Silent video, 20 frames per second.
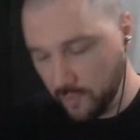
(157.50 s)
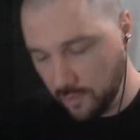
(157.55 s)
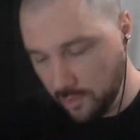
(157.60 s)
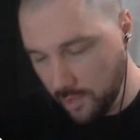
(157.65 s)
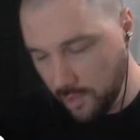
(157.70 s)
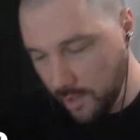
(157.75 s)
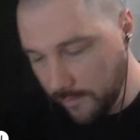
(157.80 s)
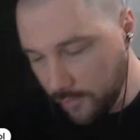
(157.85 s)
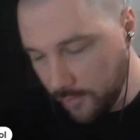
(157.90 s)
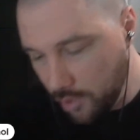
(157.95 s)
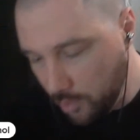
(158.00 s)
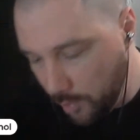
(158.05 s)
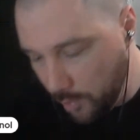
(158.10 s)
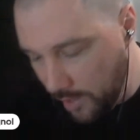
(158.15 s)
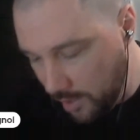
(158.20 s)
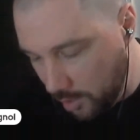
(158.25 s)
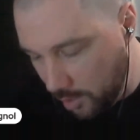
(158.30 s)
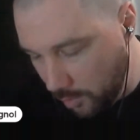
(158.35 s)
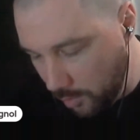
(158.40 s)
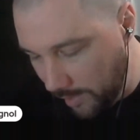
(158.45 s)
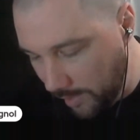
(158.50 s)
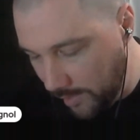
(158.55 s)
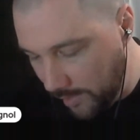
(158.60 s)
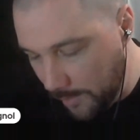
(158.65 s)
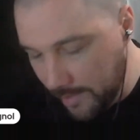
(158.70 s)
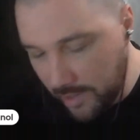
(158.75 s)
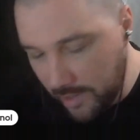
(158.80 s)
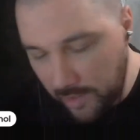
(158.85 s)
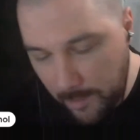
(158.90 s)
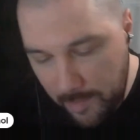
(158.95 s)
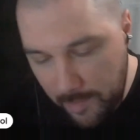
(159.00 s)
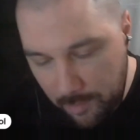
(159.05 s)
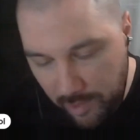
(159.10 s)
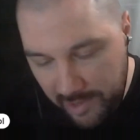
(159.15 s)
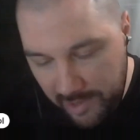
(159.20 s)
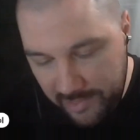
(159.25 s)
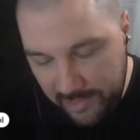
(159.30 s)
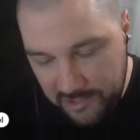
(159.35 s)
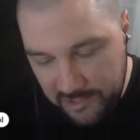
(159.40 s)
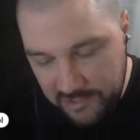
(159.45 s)
You have a good week or what? Let me
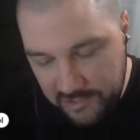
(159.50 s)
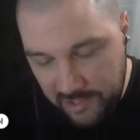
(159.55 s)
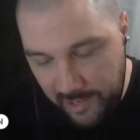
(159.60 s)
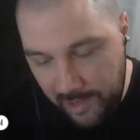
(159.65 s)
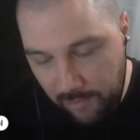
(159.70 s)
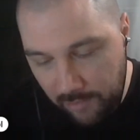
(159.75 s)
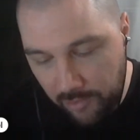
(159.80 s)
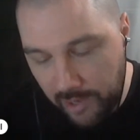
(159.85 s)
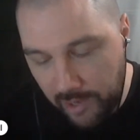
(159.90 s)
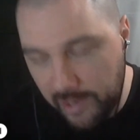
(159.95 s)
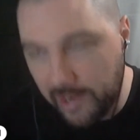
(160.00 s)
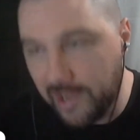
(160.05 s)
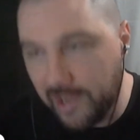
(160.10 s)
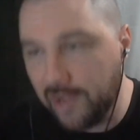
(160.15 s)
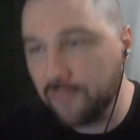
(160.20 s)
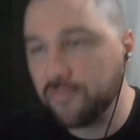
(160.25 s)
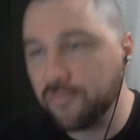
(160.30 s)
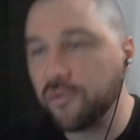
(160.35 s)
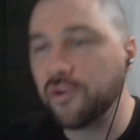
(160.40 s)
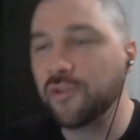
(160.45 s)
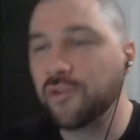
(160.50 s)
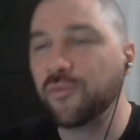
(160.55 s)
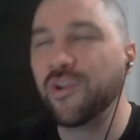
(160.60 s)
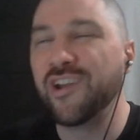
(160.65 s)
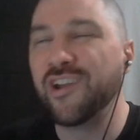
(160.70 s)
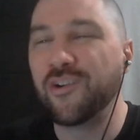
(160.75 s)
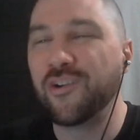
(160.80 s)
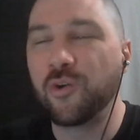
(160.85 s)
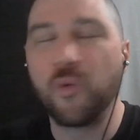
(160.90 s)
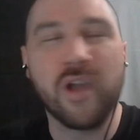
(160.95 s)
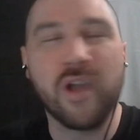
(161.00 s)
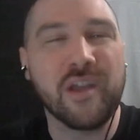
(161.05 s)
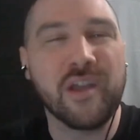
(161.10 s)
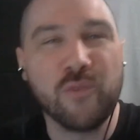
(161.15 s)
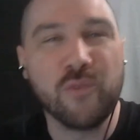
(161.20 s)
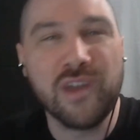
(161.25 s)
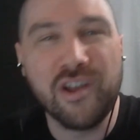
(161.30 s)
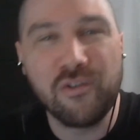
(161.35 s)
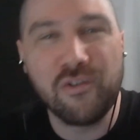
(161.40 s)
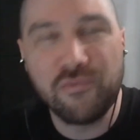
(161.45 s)
break this down right now for you real quick,
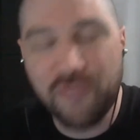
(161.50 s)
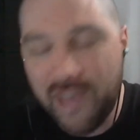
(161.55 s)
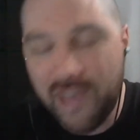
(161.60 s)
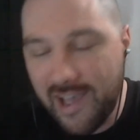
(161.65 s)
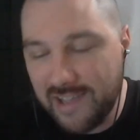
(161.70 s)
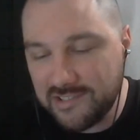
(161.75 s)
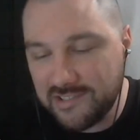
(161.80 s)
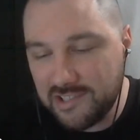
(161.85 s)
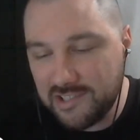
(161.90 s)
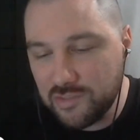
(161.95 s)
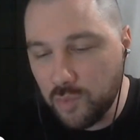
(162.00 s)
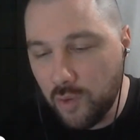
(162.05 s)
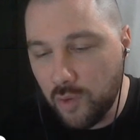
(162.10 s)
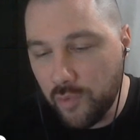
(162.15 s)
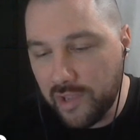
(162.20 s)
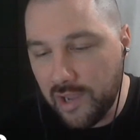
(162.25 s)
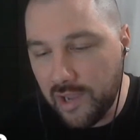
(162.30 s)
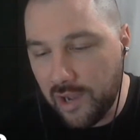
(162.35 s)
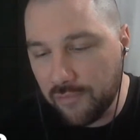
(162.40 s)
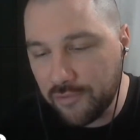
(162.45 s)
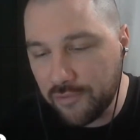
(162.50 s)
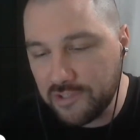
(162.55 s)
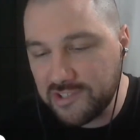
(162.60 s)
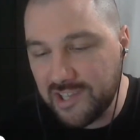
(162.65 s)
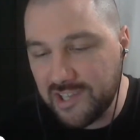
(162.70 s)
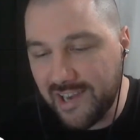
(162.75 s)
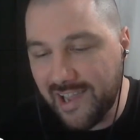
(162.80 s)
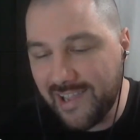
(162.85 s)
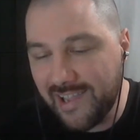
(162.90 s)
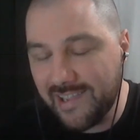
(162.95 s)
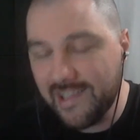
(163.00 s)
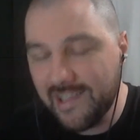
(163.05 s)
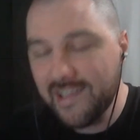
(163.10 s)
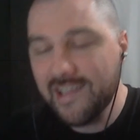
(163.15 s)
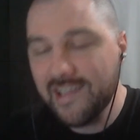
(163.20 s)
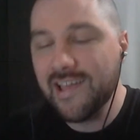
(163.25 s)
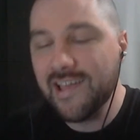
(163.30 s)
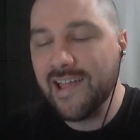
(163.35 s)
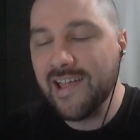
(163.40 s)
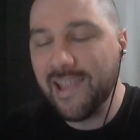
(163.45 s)
real fast. This is what we got for tonight.
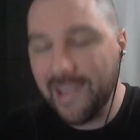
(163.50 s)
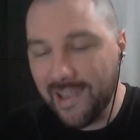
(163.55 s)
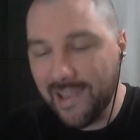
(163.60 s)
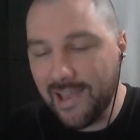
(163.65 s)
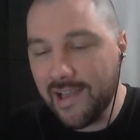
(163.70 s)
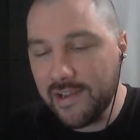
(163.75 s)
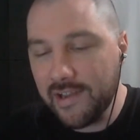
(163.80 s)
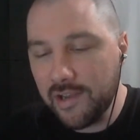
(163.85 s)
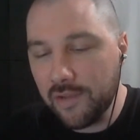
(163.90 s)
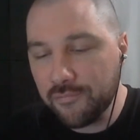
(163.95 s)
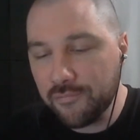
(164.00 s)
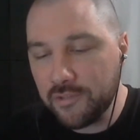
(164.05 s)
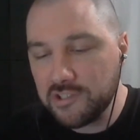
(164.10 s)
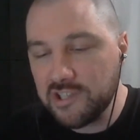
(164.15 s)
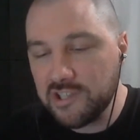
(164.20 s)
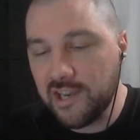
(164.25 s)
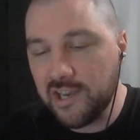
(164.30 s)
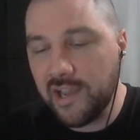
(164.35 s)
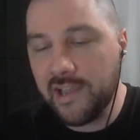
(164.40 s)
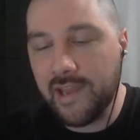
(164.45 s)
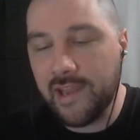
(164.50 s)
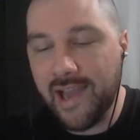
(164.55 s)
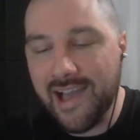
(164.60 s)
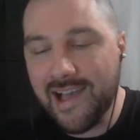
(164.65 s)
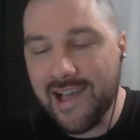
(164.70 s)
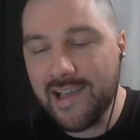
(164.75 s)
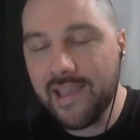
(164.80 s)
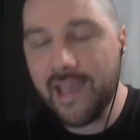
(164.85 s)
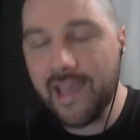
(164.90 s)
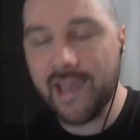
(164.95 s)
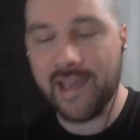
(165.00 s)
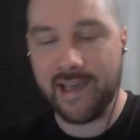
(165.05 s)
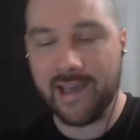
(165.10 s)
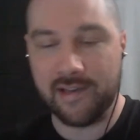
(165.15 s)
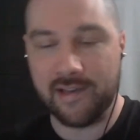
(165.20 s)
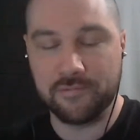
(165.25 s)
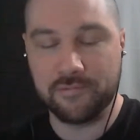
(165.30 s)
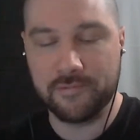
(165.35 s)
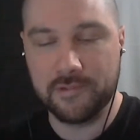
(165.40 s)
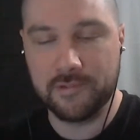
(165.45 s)
Lined up for tonight. I have